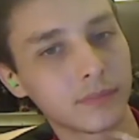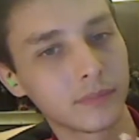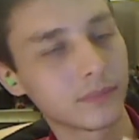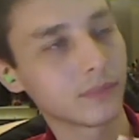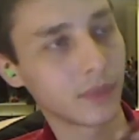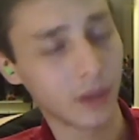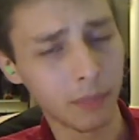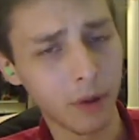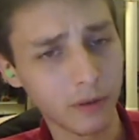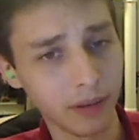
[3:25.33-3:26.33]
the
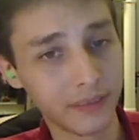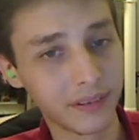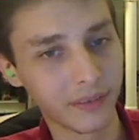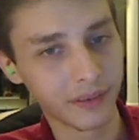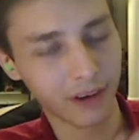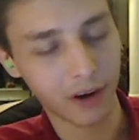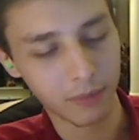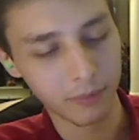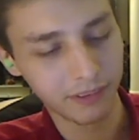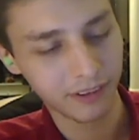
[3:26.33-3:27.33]
components of his
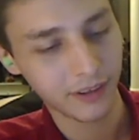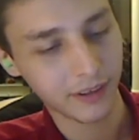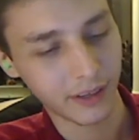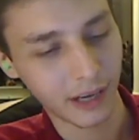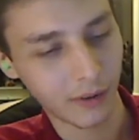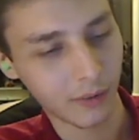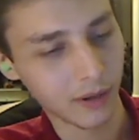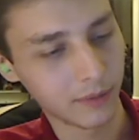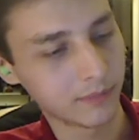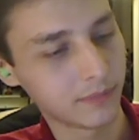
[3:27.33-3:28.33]
arms.
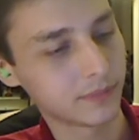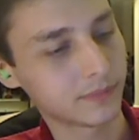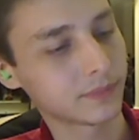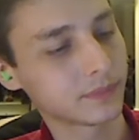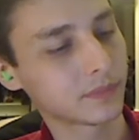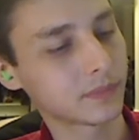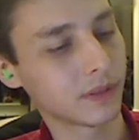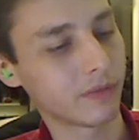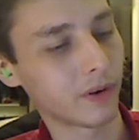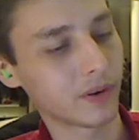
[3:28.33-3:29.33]
Now,
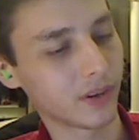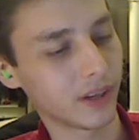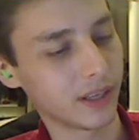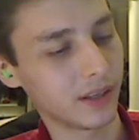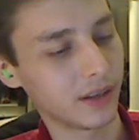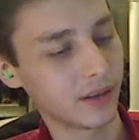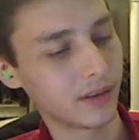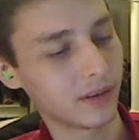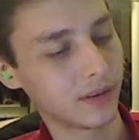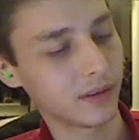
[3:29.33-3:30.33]
unfortunately,
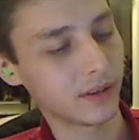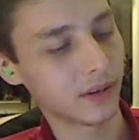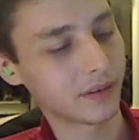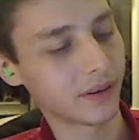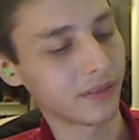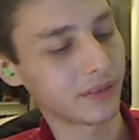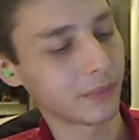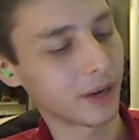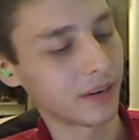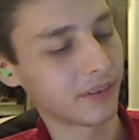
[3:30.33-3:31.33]
he does have some
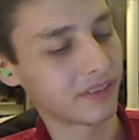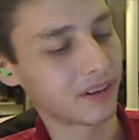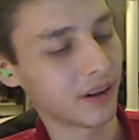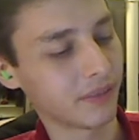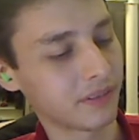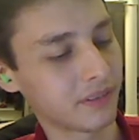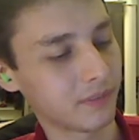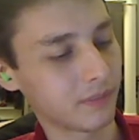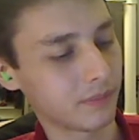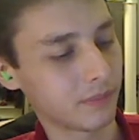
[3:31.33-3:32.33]
minor scuffs.
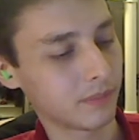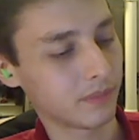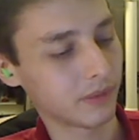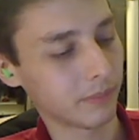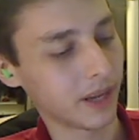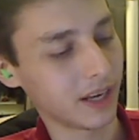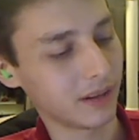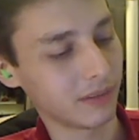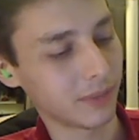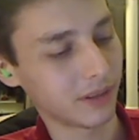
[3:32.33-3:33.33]
Some paint
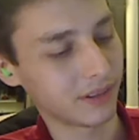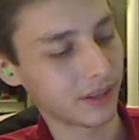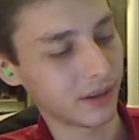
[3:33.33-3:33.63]
is missing